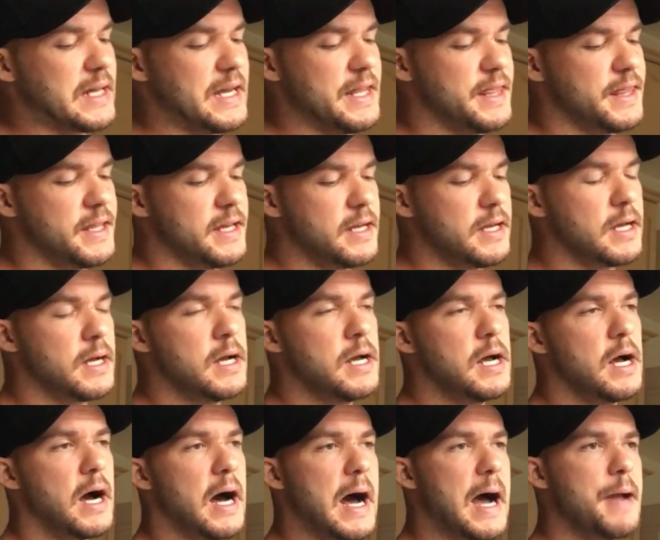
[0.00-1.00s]
I think
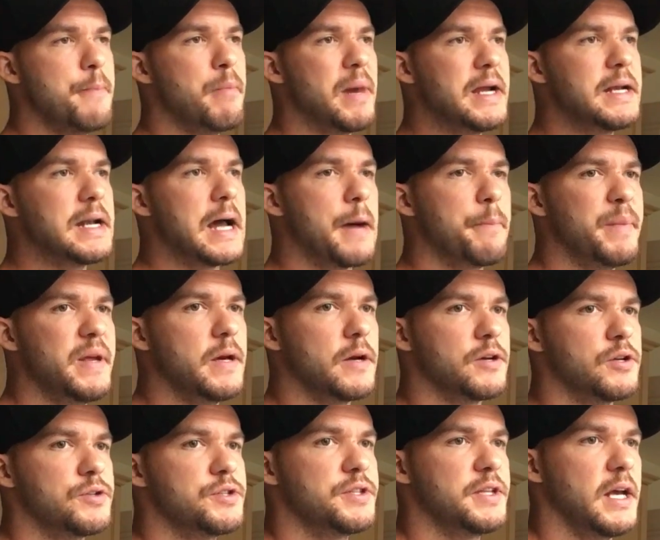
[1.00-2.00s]
I might not be
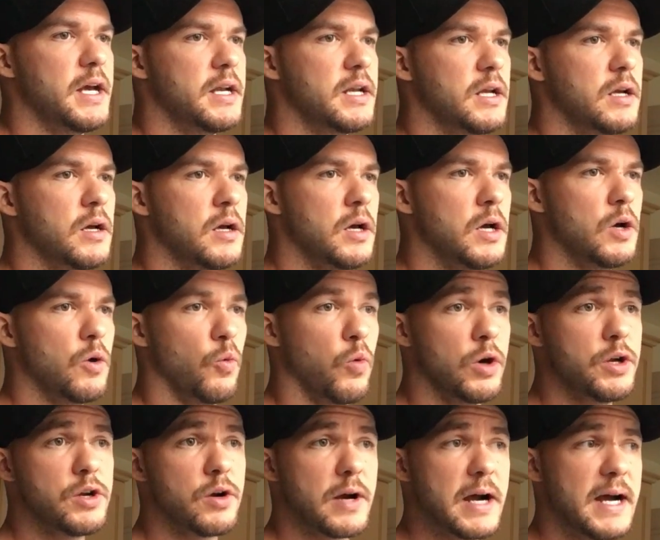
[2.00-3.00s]
understanding
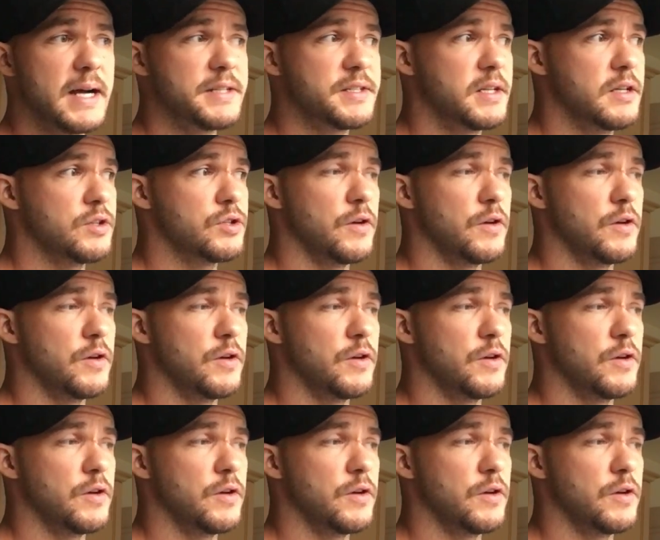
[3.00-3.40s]
what you're asking.